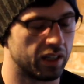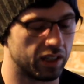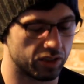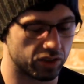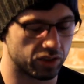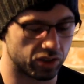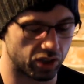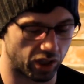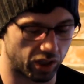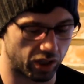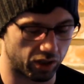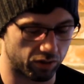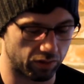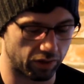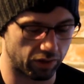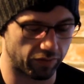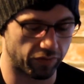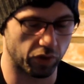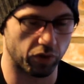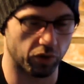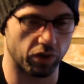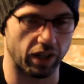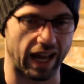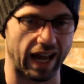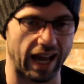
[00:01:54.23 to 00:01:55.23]
So if
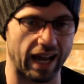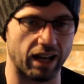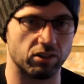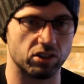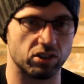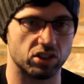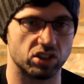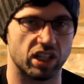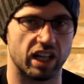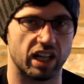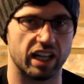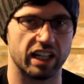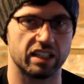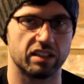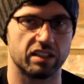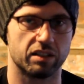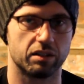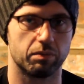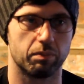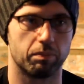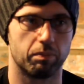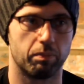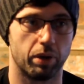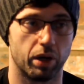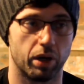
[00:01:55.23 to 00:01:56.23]
you're the outside
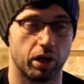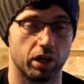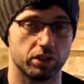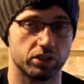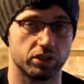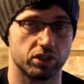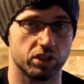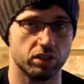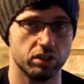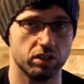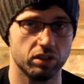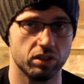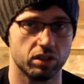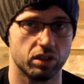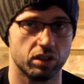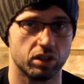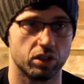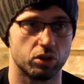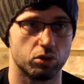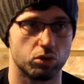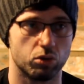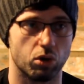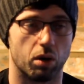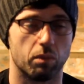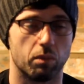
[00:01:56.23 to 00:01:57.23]
person,
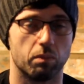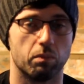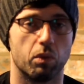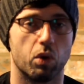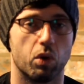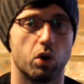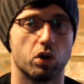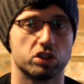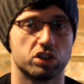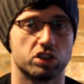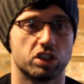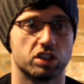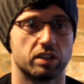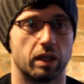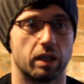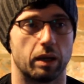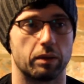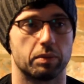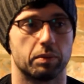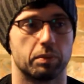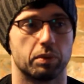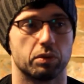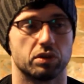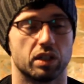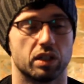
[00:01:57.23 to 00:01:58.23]
you are more
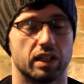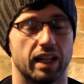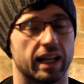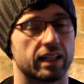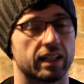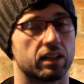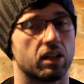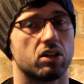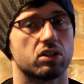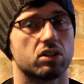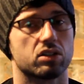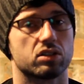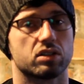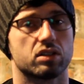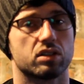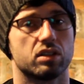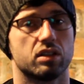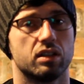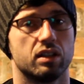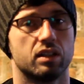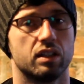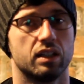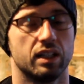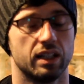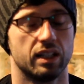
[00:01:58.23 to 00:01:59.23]
susceptible to leg locks.
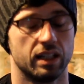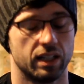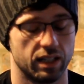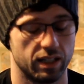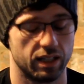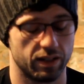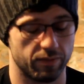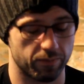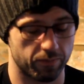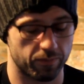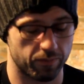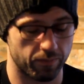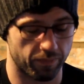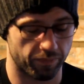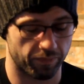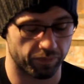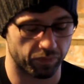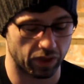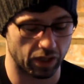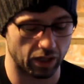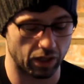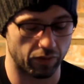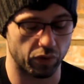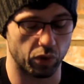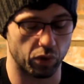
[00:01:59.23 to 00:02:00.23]

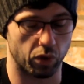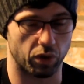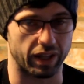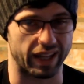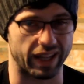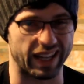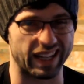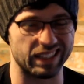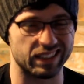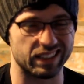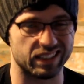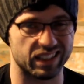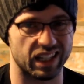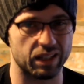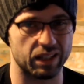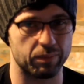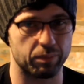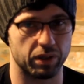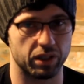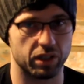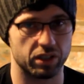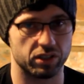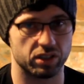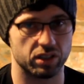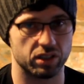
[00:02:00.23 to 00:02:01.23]
If you're the inside
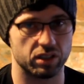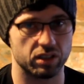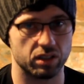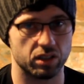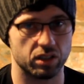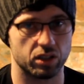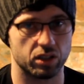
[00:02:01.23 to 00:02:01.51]
person,